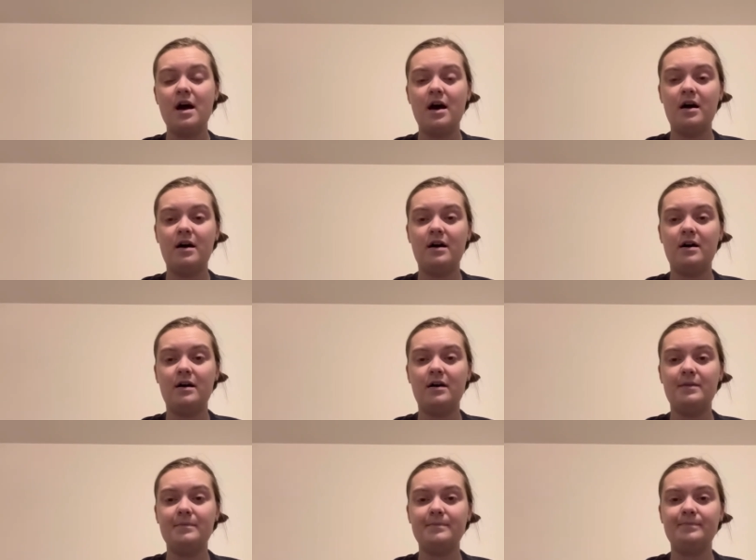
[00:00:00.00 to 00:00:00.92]

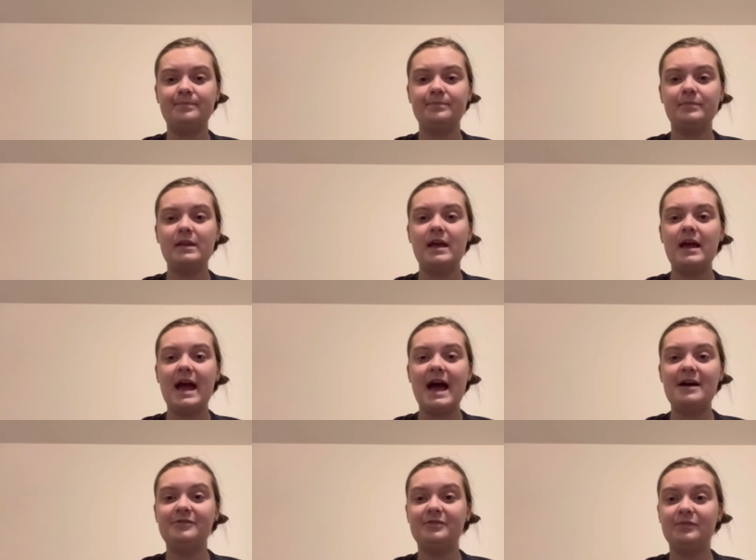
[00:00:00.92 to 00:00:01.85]
um,
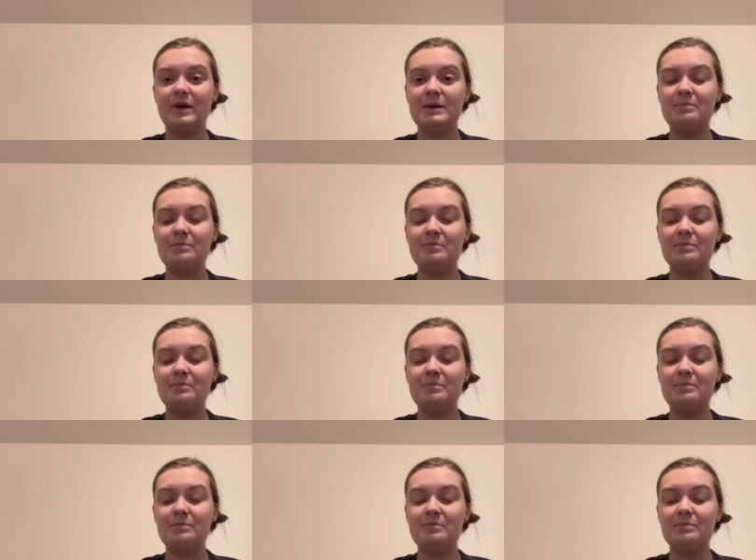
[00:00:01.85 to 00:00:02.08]
have free